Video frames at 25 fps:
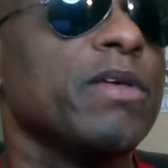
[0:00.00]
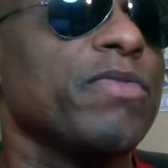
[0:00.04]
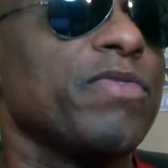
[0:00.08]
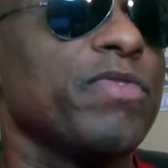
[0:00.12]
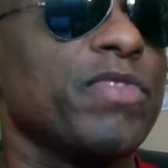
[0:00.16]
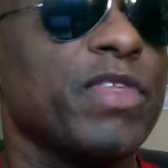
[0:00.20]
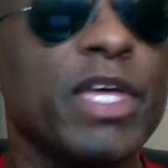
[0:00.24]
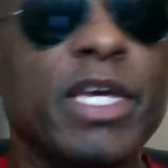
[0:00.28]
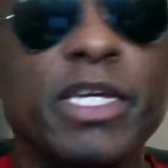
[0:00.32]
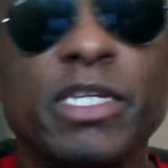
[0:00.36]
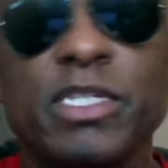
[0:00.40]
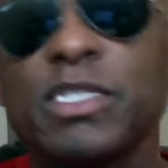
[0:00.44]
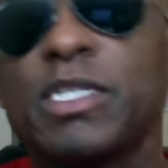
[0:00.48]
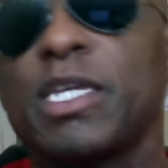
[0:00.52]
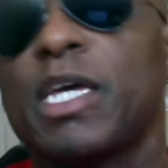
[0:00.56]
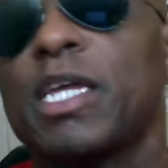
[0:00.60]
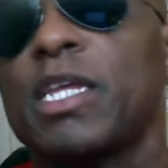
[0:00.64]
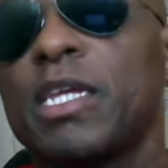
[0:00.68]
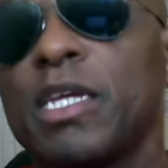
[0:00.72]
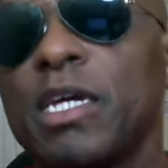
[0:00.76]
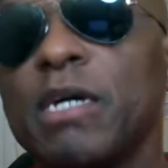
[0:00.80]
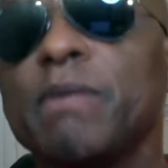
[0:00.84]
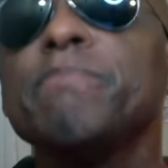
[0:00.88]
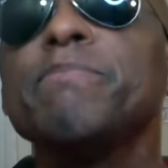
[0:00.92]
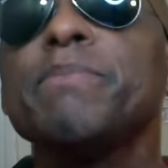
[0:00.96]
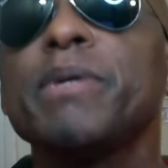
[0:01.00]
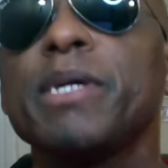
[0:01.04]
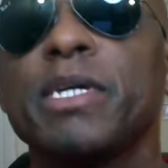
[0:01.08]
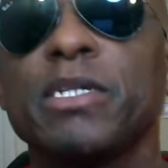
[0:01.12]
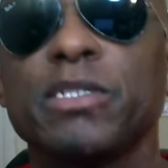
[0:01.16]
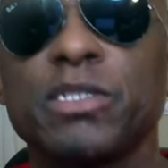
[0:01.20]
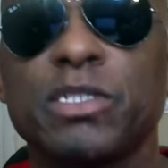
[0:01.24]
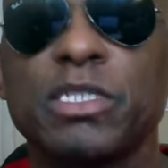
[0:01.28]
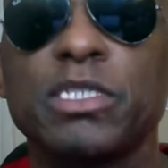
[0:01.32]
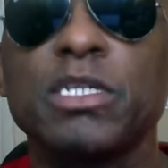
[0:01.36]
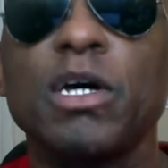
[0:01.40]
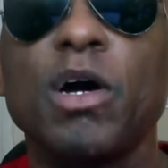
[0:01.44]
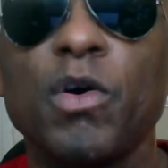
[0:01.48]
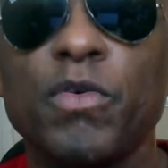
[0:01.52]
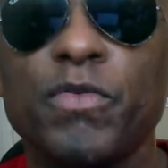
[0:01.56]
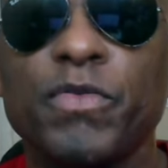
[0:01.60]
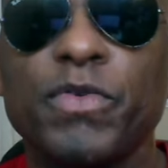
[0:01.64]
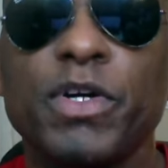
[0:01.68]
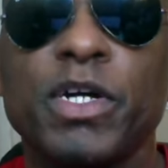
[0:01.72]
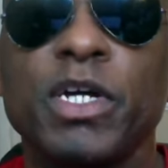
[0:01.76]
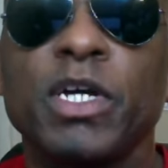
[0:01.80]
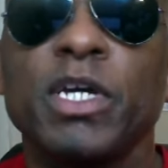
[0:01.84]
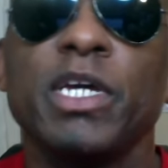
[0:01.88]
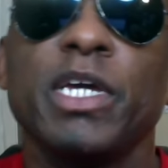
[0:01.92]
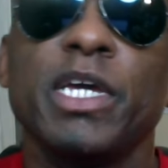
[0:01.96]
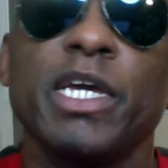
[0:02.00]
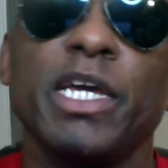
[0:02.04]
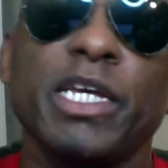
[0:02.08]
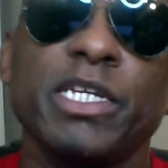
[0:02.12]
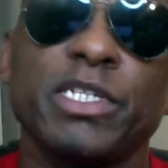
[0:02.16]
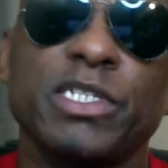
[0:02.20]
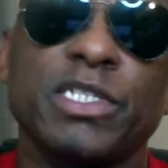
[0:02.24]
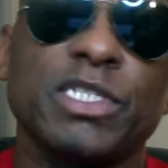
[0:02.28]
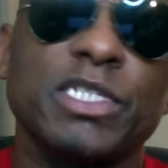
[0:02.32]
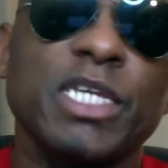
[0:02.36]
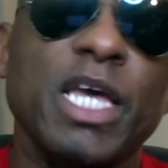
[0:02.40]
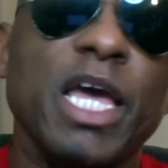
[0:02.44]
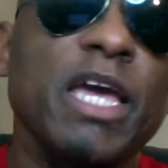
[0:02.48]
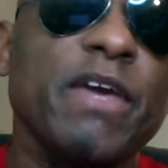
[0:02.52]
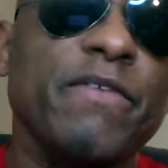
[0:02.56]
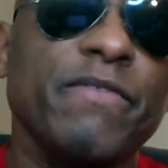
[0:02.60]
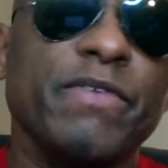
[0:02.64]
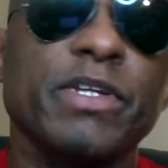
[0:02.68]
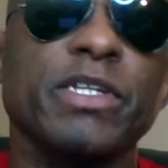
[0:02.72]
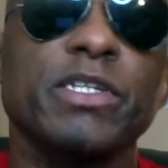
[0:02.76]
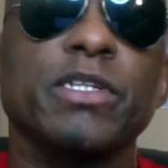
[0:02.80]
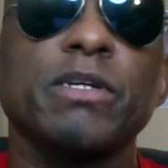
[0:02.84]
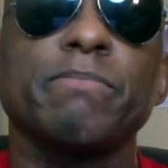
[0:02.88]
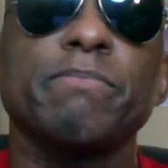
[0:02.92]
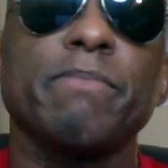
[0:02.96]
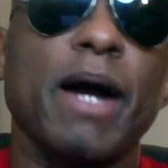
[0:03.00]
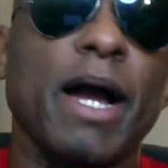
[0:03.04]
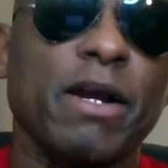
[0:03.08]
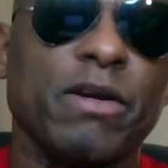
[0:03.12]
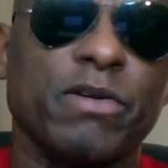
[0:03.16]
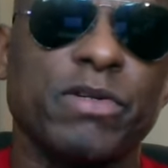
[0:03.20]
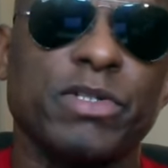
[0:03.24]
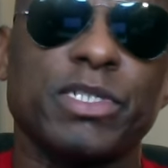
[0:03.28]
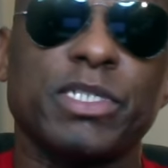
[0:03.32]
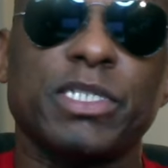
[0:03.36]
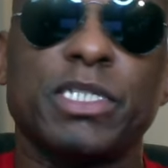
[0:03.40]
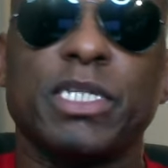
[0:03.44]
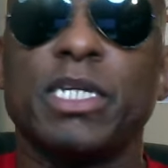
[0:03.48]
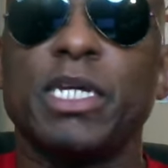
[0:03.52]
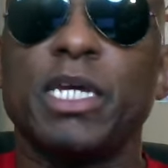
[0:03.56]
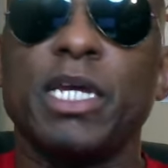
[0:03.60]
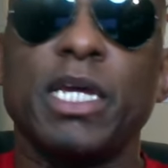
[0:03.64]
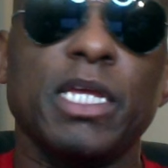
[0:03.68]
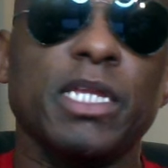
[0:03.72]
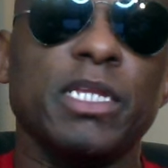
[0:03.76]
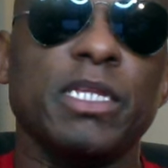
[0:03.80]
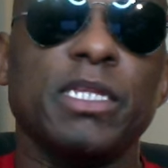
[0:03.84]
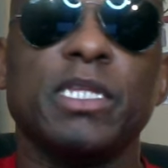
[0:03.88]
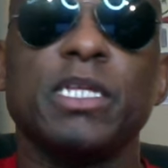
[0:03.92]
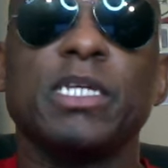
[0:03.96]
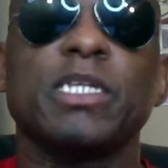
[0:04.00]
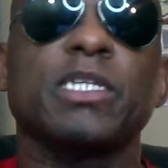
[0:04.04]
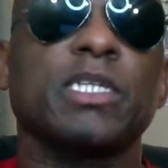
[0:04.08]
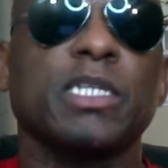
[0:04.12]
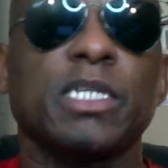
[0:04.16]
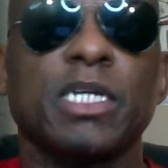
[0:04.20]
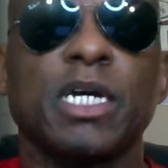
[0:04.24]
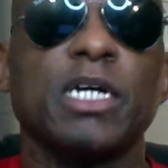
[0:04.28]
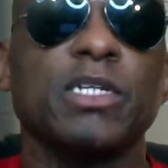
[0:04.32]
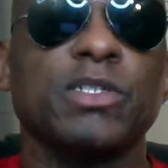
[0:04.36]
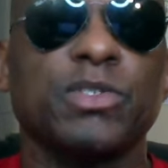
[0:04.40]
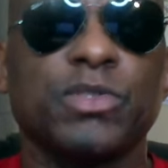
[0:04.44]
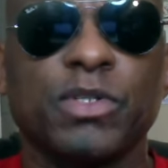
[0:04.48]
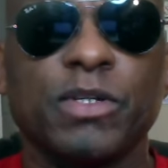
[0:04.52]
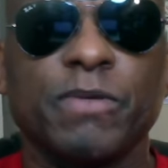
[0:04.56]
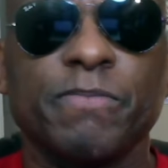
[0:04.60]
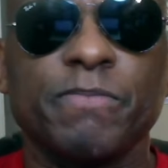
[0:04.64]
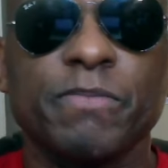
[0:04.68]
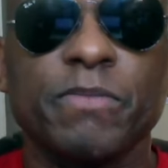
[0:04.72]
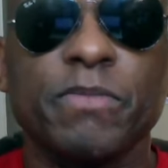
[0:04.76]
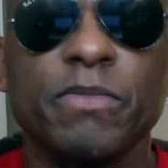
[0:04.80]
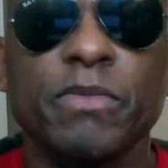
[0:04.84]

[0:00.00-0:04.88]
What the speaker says: thinks that him being sober is saving democracy in this country.